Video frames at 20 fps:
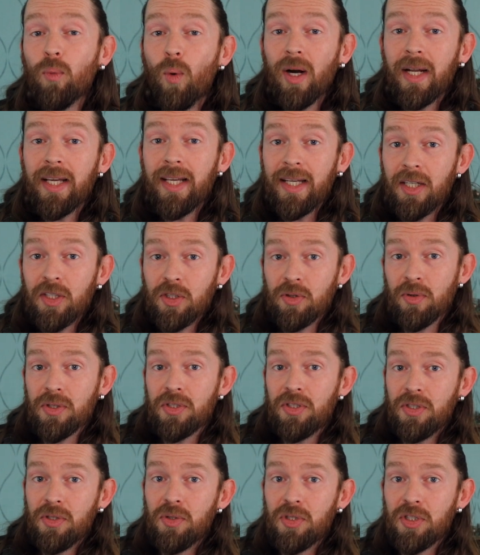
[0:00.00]
want to
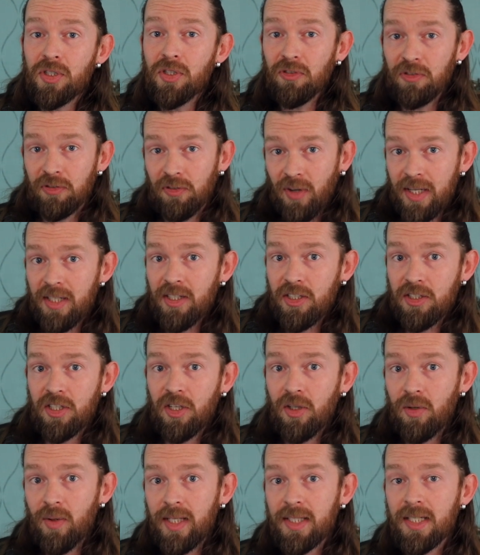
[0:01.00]
introduce your friend
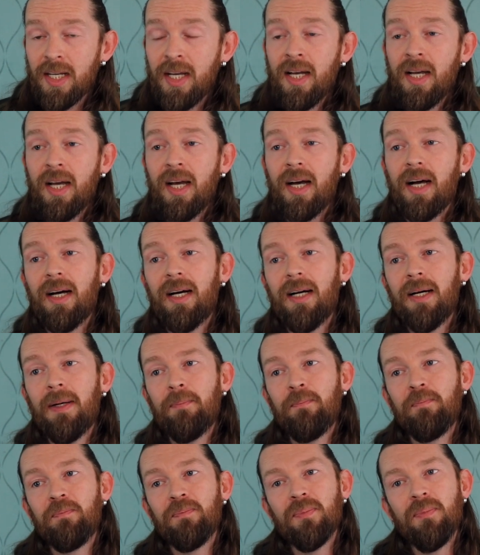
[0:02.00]
to it.
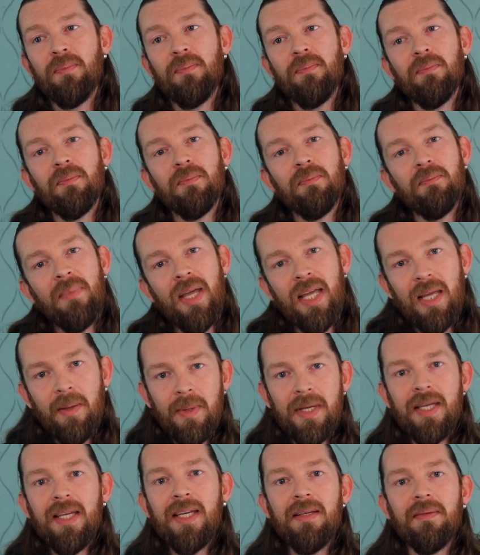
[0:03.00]
Um,
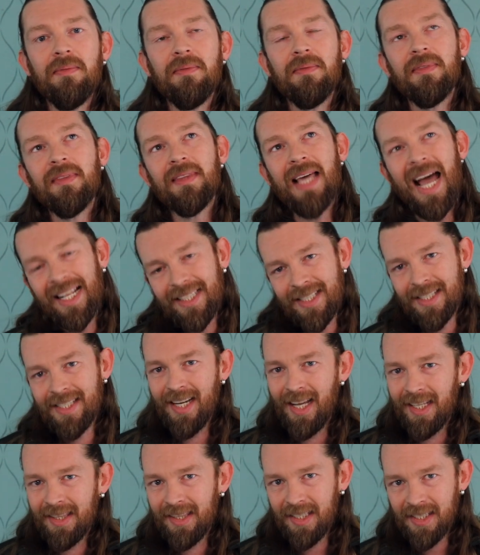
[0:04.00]
maybe that's
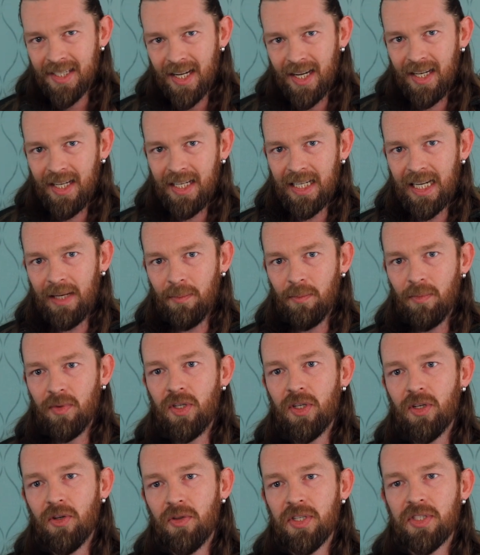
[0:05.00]
not the time,
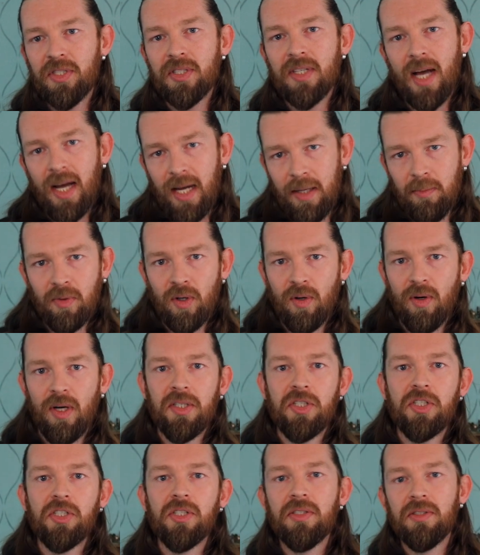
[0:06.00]
you know, this time
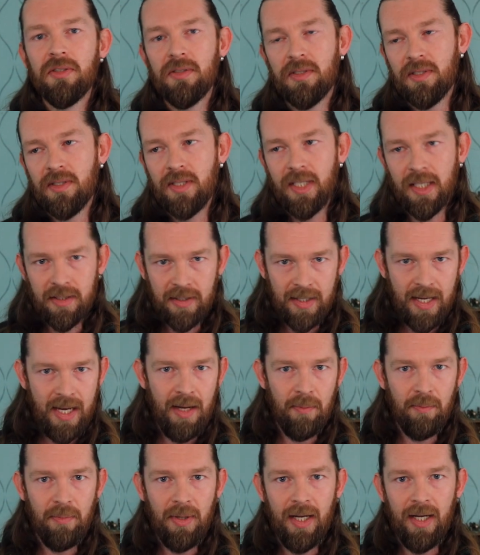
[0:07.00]
crunch six
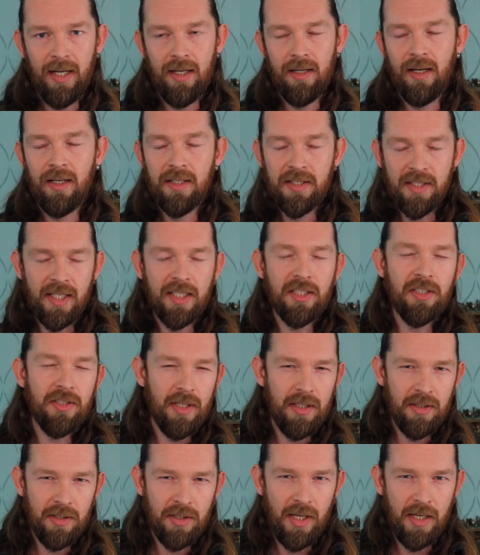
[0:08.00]
campaign, uh, six
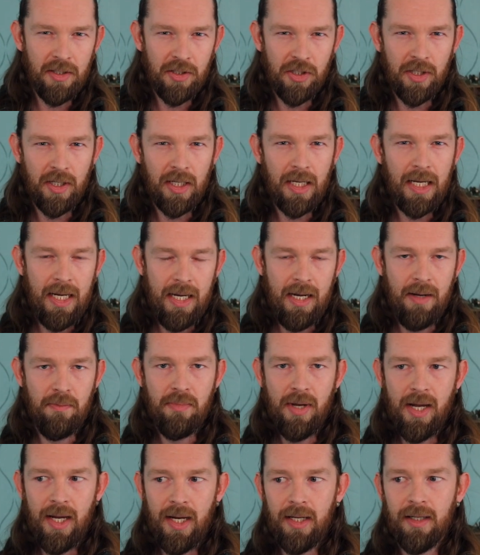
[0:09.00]
session
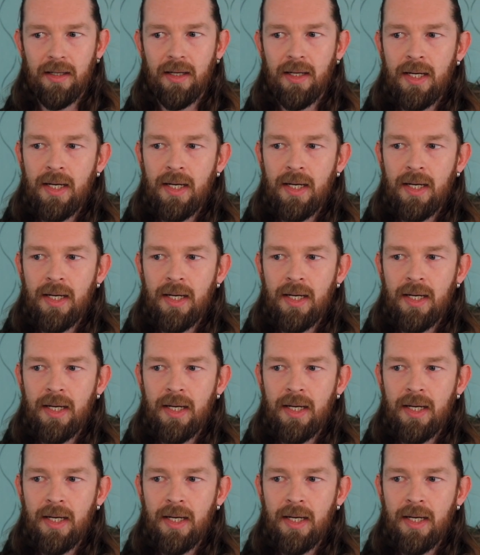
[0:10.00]
campaign.